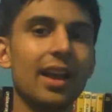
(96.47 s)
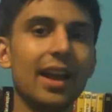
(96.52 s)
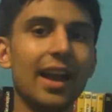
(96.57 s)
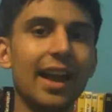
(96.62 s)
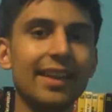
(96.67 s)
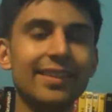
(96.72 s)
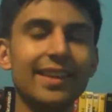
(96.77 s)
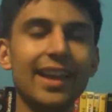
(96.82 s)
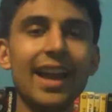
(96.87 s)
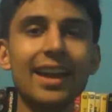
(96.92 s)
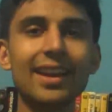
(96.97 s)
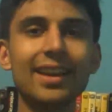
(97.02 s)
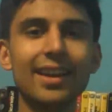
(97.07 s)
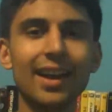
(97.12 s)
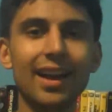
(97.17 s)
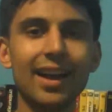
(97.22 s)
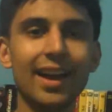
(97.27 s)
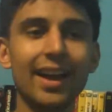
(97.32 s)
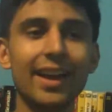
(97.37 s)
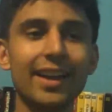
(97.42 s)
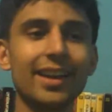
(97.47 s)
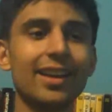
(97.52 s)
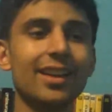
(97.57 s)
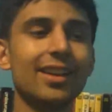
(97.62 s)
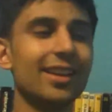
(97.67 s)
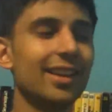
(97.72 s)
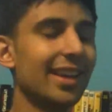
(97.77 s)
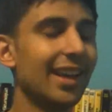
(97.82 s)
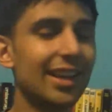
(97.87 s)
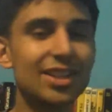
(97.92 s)
And that guy,
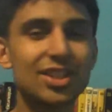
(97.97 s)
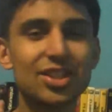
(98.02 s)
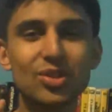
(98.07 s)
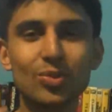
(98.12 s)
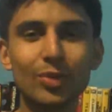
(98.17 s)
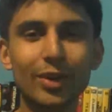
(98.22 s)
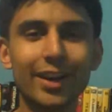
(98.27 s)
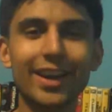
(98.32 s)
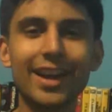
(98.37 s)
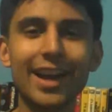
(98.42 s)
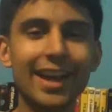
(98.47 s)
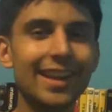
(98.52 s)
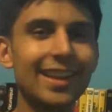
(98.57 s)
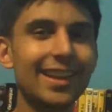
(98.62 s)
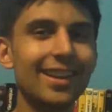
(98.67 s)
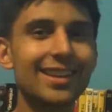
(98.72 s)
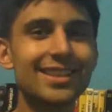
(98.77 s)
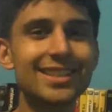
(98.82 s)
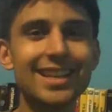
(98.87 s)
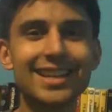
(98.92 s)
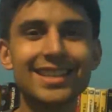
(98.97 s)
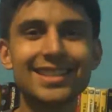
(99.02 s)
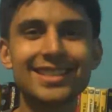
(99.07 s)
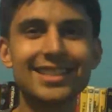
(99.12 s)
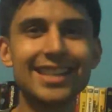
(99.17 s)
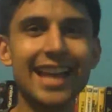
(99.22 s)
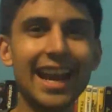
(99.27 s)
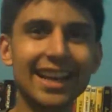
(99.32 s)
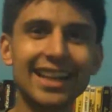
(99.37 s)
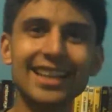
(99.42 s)
I swear to God, he looks
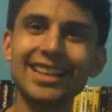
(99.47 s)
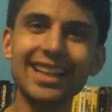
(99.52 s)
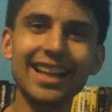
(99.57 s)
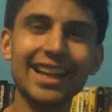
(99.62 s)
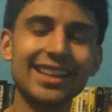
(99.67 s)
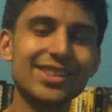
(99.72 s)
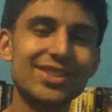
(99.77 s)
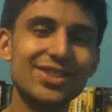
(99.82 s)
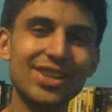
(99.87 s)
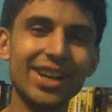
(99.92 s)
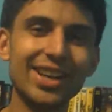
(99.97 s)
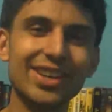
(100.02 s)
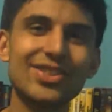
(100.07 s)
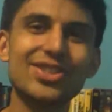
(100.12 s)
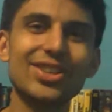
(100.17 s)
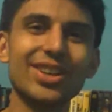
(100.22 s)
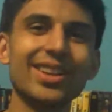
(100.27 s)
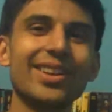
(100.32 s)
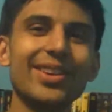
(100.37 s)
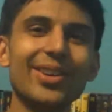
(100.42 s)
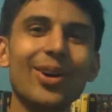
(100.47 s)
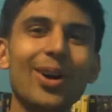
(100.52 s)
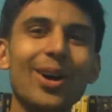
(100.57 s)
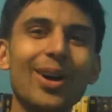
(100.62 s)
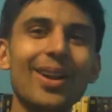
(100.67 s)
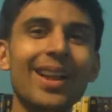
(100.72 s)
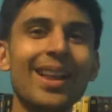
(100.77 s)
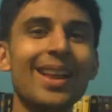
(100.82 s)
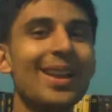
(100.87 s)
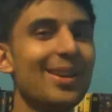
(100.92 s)
exactly like Jake
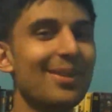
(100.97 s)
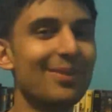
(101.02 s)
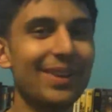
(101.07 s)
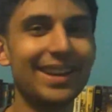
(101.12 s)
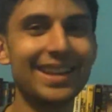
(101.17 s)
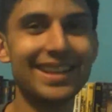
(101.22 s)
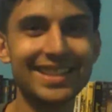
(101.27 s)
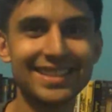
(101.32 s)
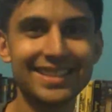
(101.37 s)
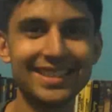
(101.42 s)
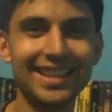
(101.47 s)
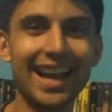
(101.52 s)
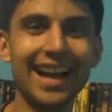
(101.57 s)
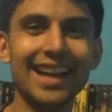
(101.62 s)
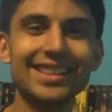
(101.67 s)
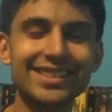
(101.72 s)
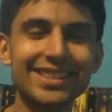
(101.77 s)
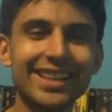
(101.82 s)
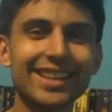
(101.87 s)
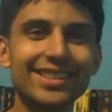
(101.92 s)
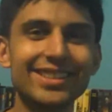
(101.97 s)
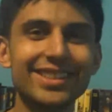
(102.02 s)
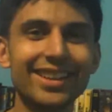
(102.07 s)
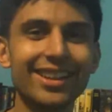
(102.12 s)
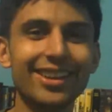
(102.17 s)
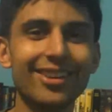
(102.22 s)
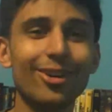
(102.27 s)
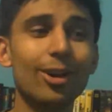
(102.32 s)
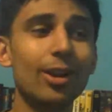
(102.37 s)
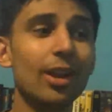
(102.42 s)
Gyllenhaal, but he's not Jake
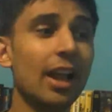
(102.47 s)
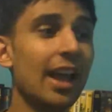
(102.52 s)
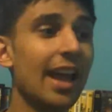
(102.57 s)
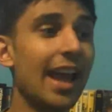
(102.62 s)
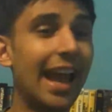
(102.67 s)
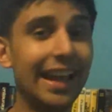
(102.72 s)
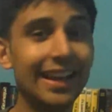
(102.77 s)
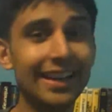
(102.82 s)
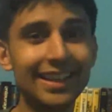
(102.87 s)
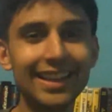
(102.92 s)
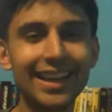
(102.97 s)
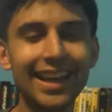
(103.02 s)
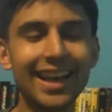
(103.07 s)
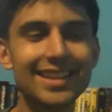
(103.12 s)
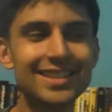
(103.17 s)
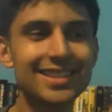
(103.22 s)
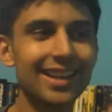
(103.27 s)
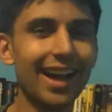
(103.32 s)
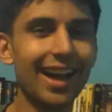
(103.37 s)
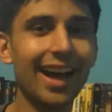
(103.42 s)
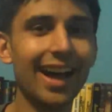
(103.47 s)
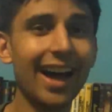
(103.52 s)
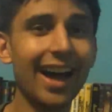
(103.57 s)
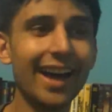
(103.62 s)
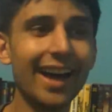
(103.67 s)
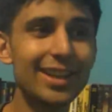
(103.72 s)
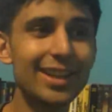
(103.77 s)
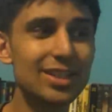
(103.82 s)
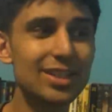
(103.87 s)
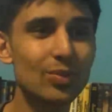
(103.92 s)
Gyllenhaal. And he has the
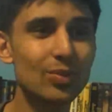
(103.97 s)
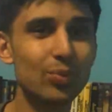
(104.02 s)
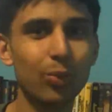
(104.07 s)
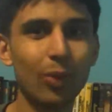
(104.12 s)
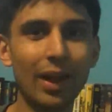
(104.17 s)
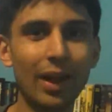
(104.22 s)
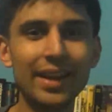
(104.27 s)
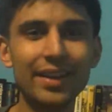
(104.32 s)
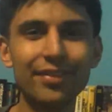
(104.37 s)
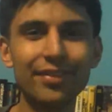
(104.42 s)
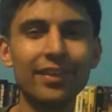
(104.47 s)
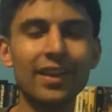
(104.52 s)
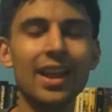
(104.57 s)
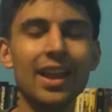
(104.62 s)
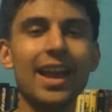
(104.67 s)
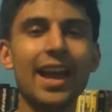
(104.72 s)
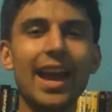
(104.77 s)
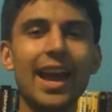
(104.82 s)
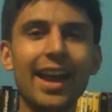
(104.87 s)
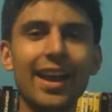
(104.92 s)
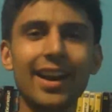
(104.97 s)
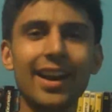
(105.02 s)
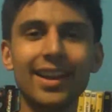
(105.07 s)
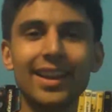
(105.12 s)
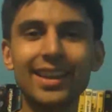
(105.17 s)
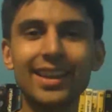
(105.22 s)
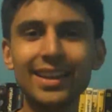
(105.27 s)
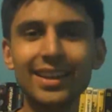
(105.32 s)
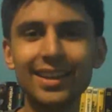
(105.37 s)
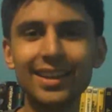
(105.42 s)
hottest wife, and
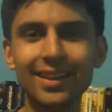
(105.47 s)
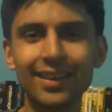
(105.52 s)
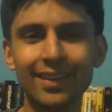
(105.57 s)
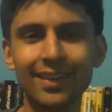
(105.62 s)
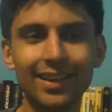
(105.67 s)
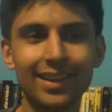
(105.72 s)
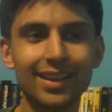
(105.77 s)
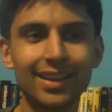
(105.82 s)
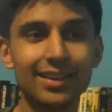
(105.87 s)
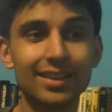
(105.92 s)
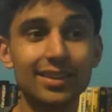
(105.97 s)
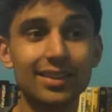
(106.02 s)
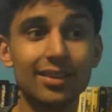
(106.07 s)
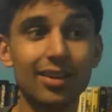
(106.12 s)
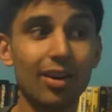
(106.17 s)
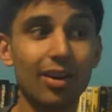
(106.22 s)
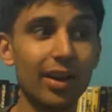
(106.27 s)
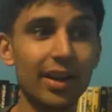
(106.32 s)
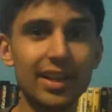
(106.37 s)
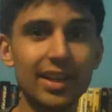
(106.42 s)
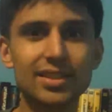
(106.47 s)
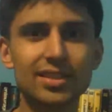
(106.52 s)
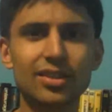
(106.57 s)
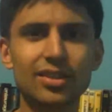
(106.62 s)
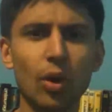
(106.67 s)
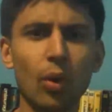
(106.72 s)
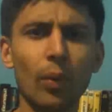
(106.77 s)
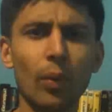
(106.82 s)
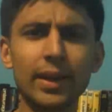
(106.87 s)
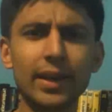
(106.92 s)
he is
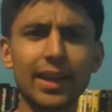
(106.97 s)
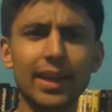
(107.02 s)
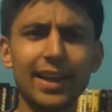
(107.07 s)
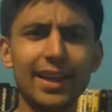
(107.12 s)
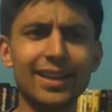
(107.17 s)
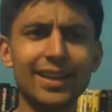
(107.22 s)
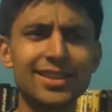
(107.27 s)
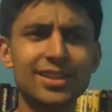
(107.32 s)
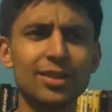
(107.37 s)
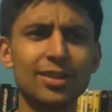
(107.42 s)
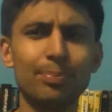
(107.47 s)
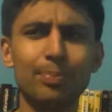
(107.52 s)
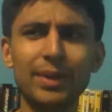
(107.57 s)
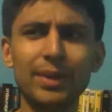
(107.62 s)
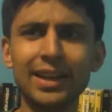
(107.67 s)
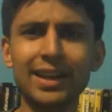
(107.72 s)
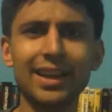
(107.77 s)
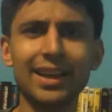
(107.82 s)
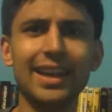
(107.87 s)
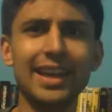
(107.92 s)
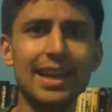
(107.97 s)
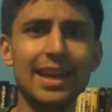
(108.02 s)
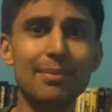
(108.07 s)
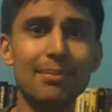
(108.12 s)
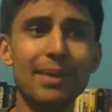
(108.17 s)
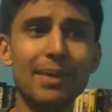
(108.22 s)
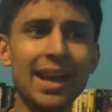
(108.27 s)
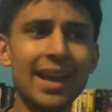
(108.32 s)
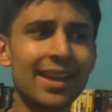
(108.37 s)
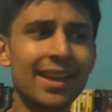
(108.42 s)
going into being a
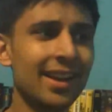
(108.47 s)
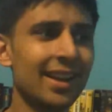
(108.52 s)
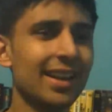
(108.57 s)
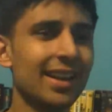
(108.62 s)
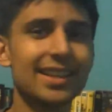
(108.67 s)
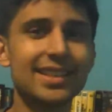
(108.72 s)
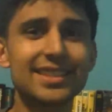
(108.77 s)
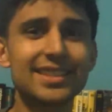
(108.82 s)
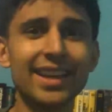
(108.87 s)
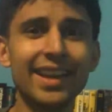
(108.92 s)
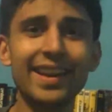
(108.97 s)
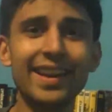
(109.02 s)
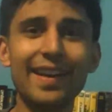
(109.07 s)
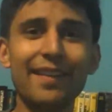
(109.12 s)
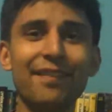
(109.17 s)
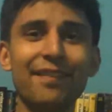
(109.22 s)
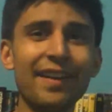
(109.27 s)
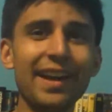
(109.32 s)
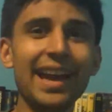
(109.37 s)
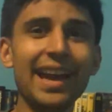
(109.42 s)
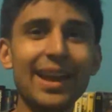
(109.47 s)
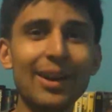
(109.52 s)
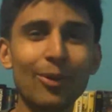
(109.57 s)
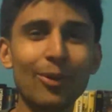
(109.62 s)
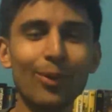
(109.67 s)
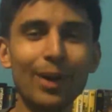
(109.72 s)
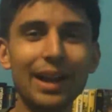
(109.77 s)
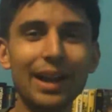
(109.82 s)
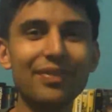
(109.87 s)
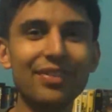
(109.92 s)
hitman? Son, if I had
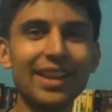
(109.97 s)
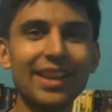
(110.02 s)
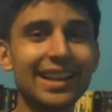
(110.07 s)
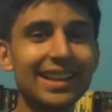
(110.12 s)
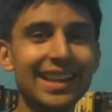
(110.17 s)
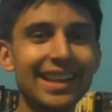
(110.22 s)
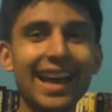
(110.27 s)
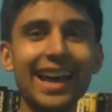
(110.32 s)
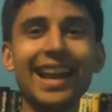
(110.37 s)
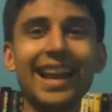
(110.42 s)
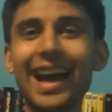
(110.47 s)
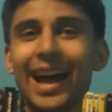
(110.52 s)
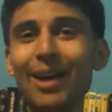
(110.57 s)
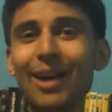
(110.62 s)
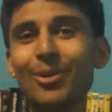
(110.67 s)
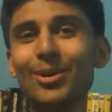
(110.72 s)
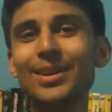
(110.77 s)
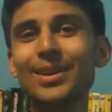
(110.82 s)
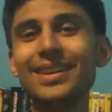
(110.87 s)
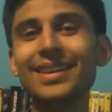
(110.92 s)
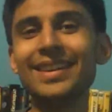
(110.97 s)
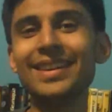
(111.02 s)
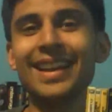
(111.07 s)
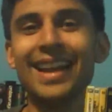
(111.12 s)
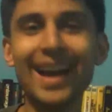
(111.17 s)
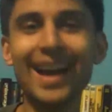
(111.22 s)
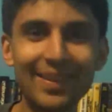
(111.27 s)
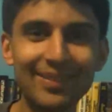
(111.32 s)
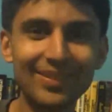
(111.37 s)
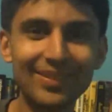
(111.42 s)
a wife like that, I would
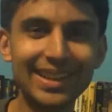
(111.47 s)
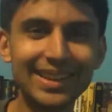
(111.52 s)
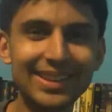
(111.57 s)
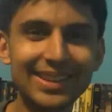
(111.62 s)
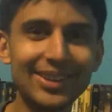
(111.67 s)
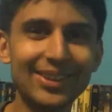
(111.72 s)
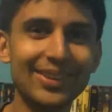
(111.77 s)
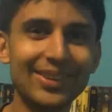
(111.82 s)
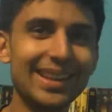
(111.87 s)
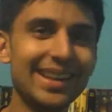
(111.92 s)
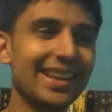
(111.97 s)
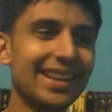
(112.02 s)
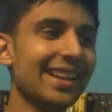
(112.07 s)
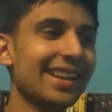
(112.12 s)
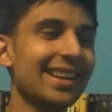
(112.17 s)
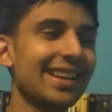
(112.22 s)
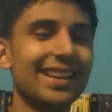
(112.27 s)
not be doing